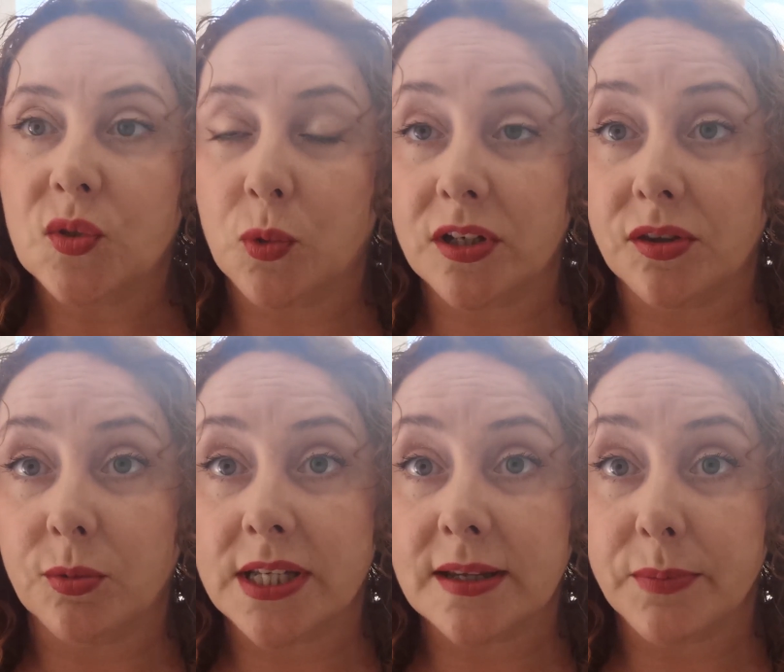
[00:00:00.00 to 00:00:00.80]
So one of the
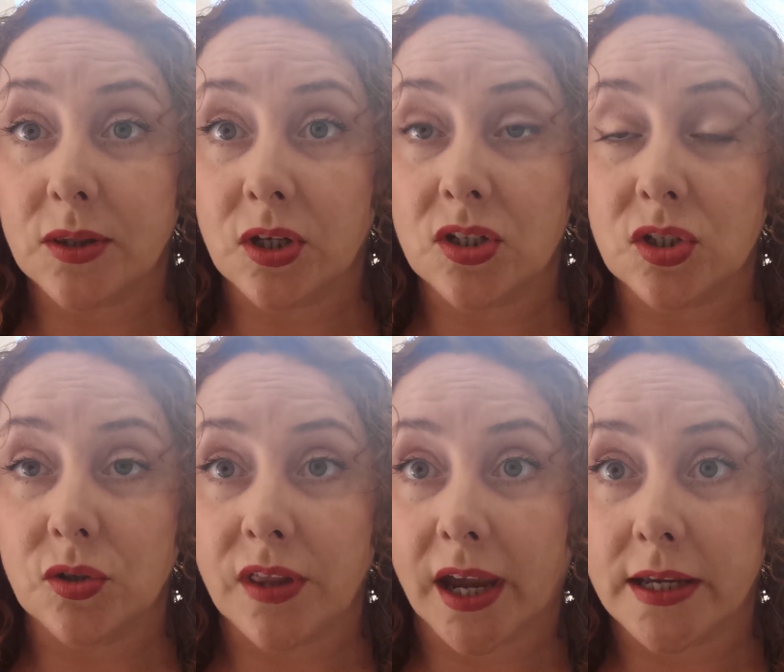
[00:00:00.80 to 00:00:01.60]
ways I'd be looking to
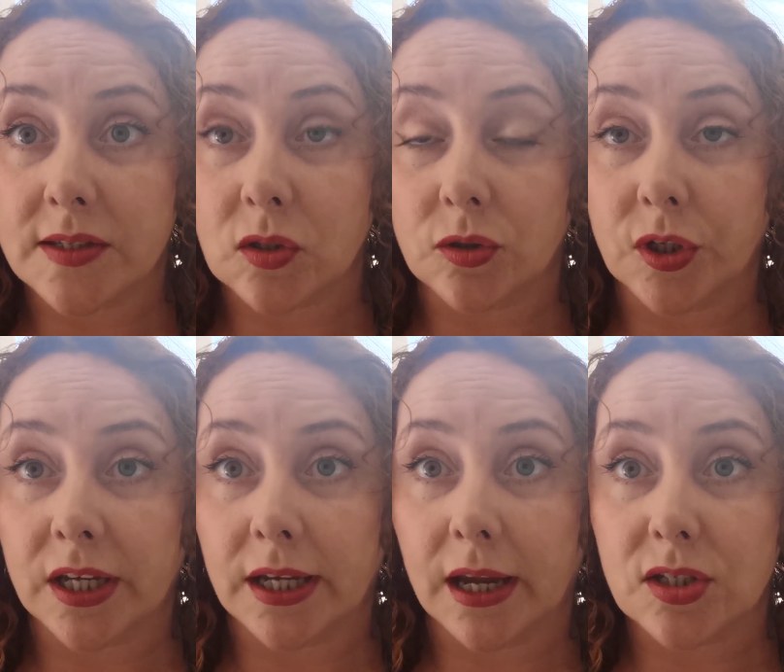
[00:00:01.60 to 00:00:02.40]
do that is
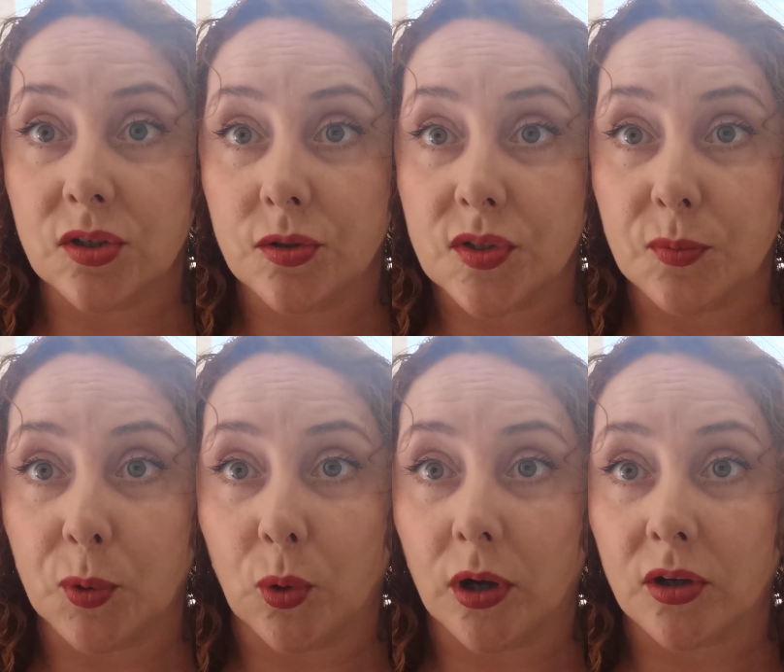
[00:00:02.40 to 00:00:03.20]
looking to
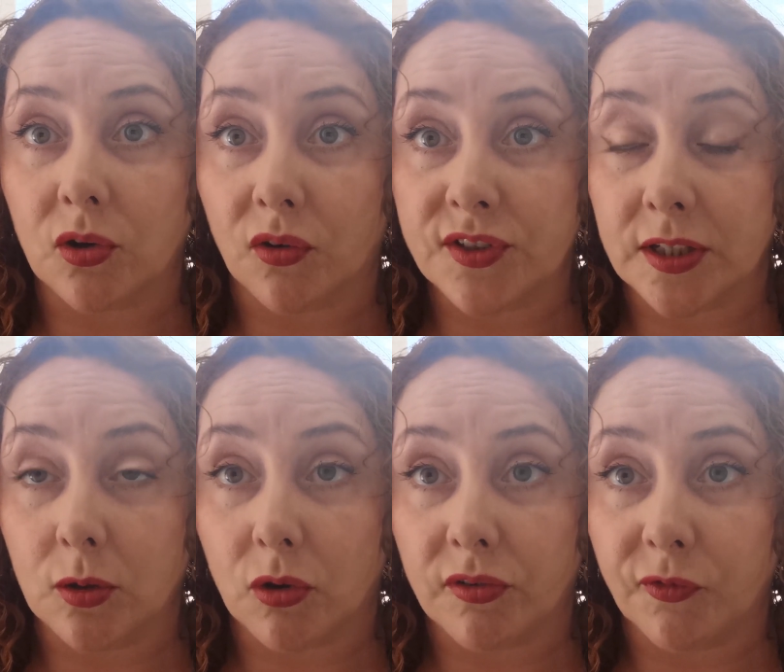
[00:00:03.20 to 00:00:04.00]
support crofting
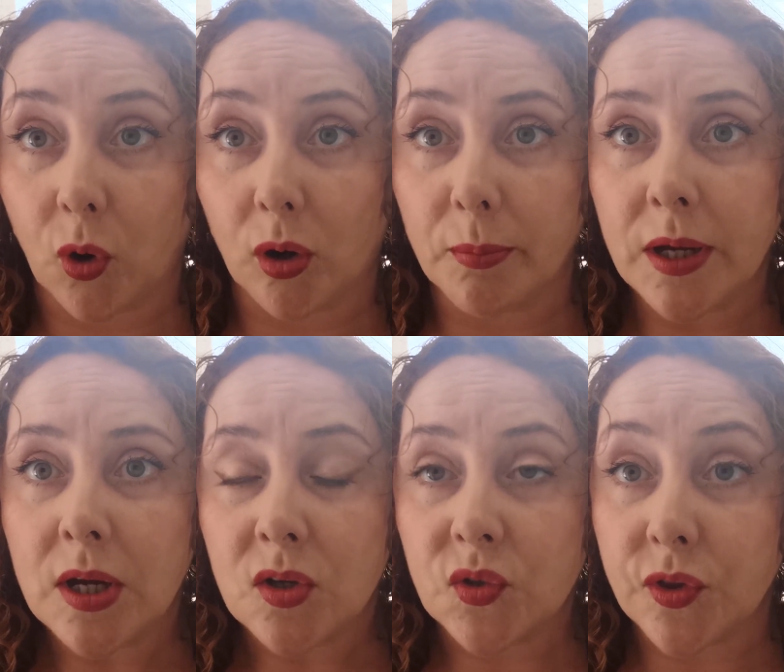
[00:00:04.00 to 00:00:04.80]
law reform
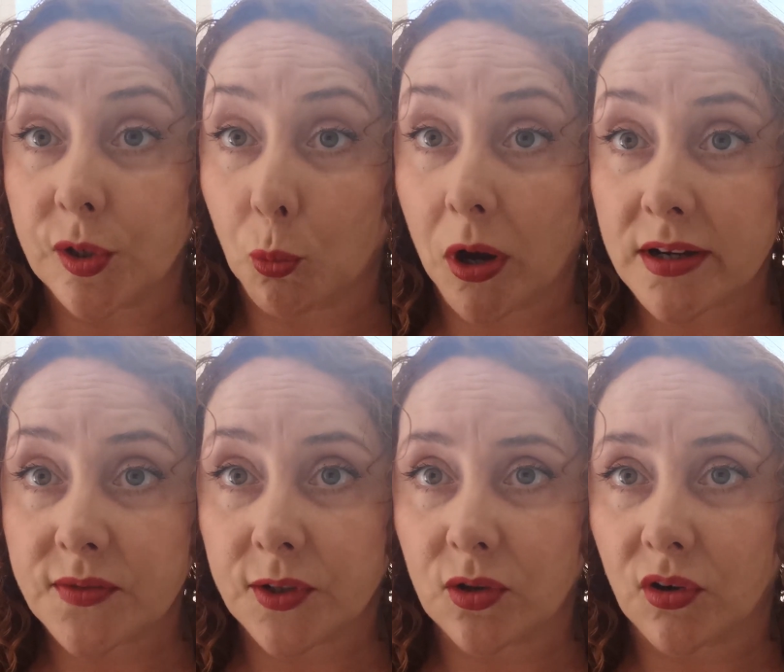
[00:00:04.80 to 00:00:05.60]
so that it
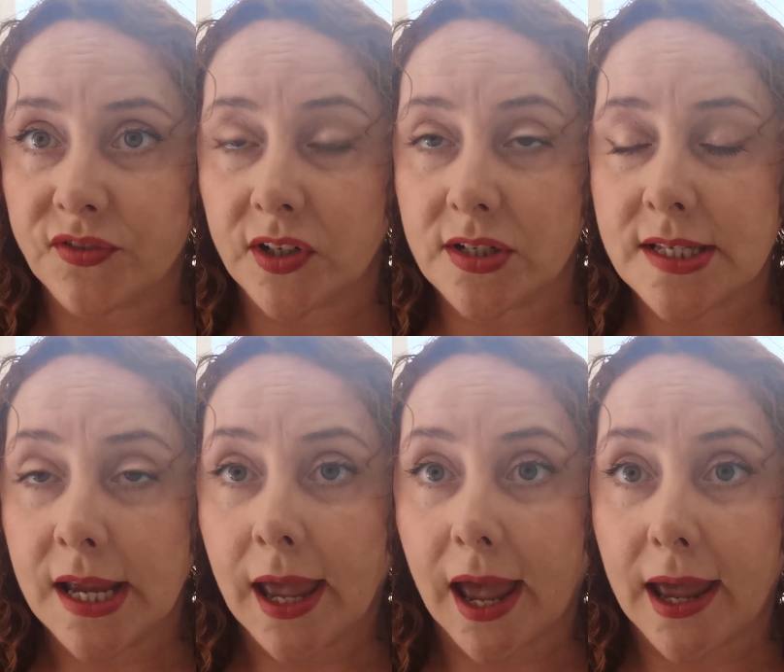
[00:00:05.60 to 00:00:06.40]
works for crofters,
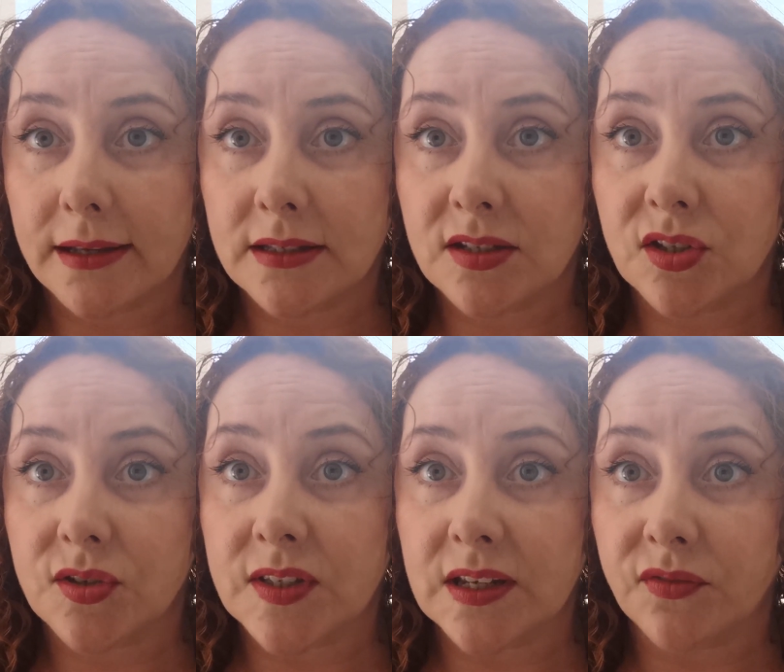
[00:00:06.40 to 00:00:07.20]
and
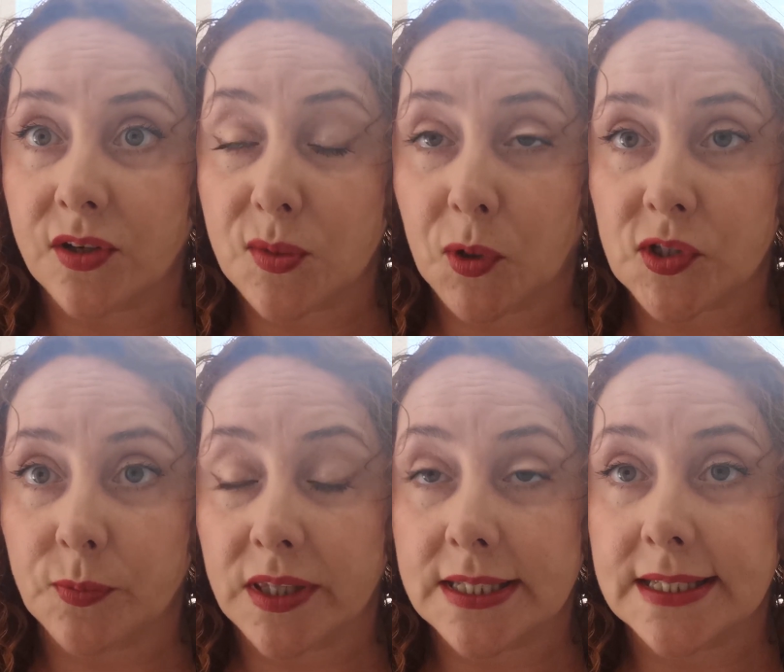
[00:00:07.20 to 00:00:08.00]
to see if there's a
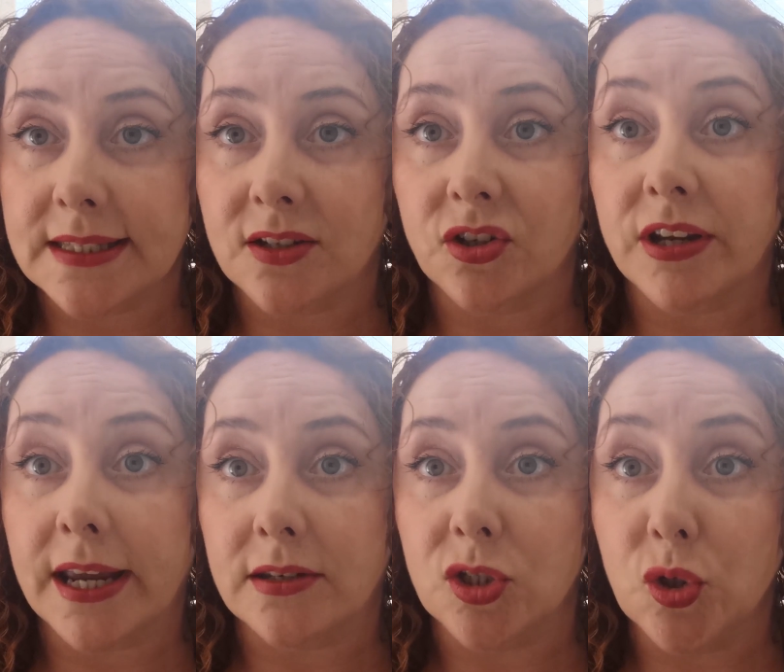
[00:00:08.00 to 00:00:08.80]
possibility to
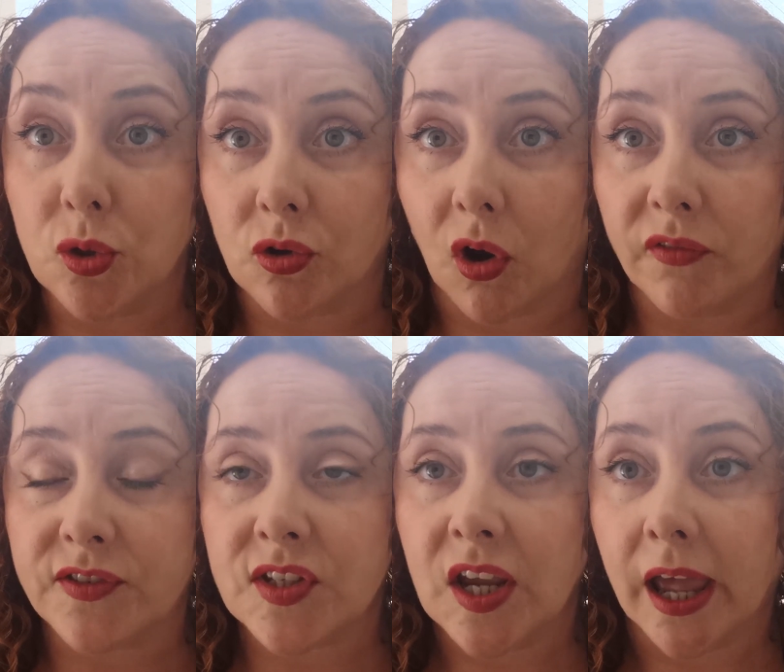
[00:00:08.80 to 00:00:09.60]
create new
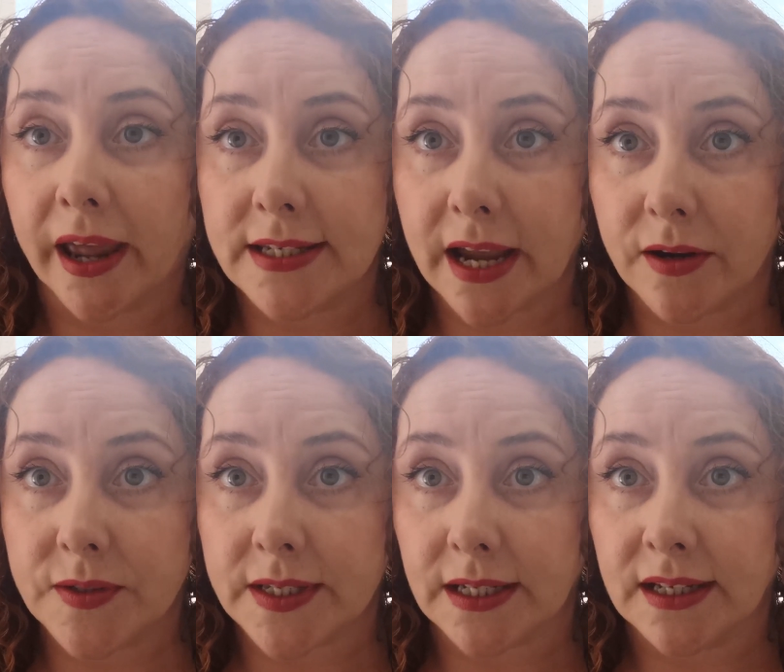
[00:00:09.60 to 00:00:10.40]
crofts and
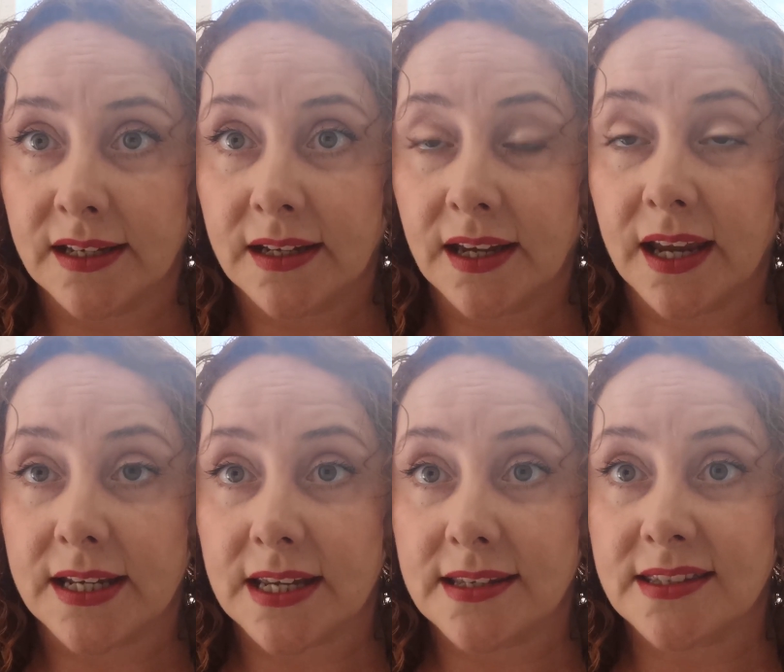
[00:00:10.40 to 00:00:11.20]
housing.
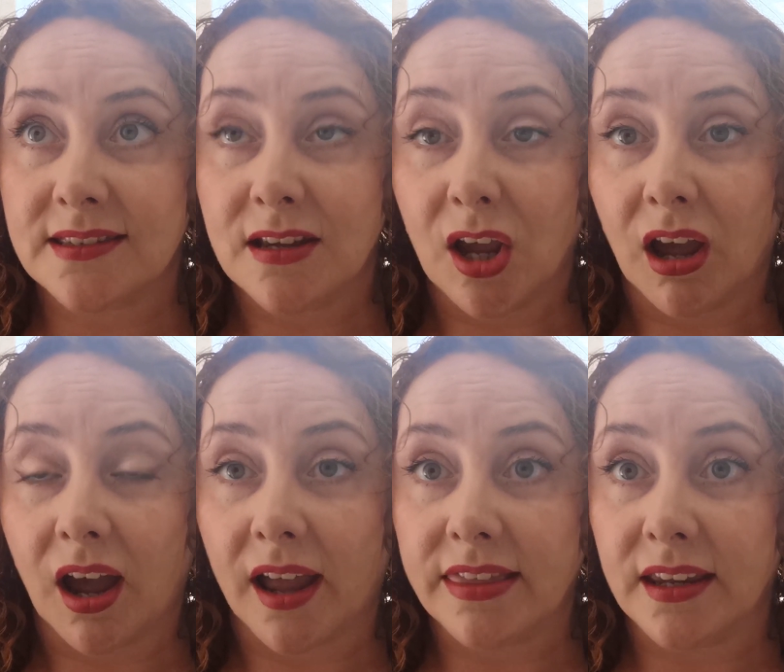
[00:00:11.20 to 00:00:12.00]
It is,
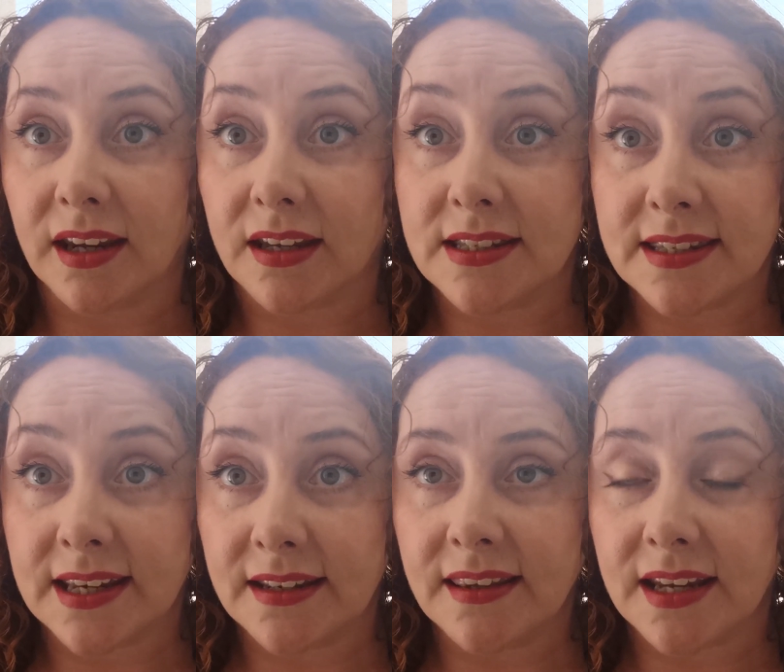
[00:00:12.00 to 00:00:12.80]
I think,
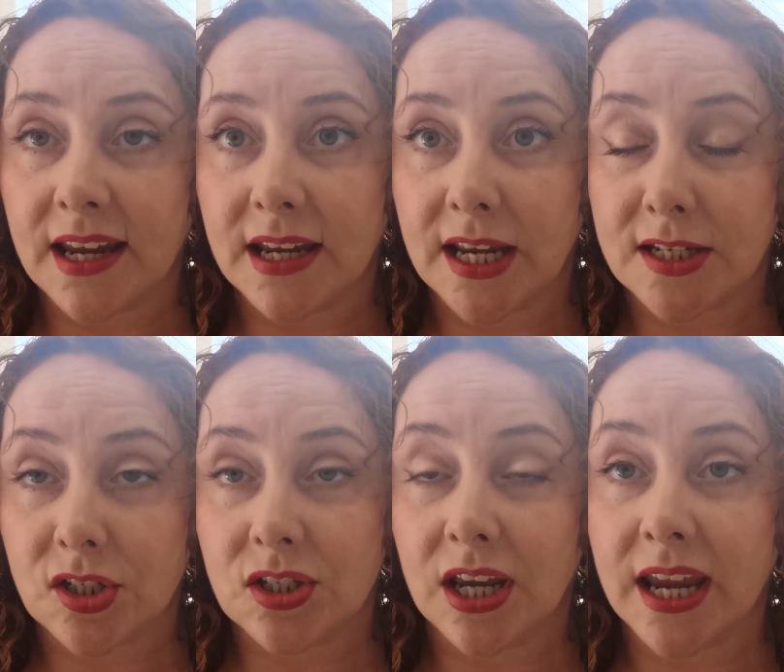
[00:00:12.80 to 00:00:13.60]
insane that
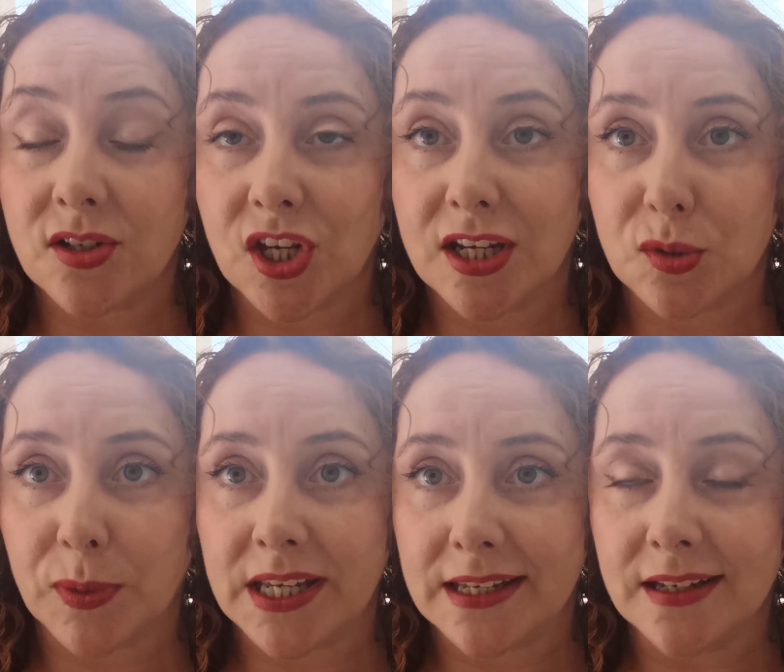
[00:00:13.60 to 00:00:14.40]

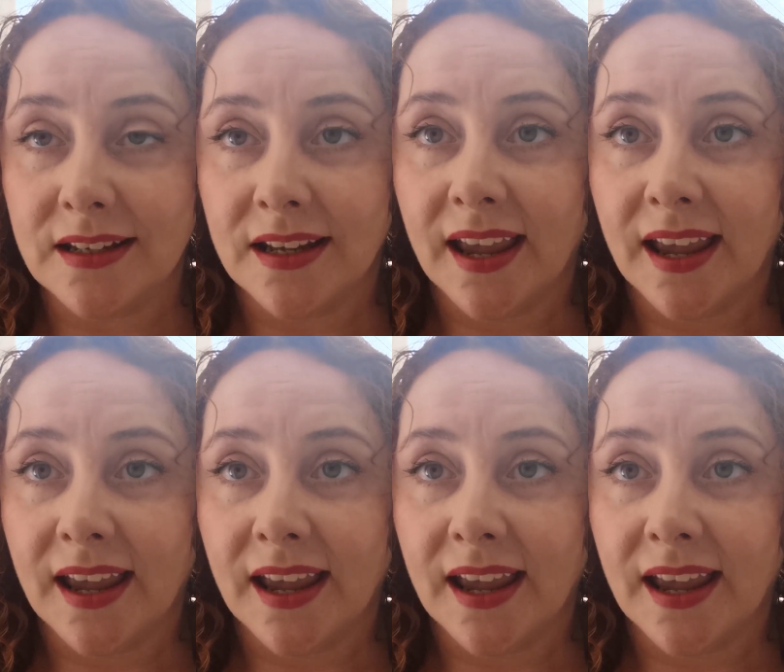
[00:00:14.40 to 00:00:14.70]
HHP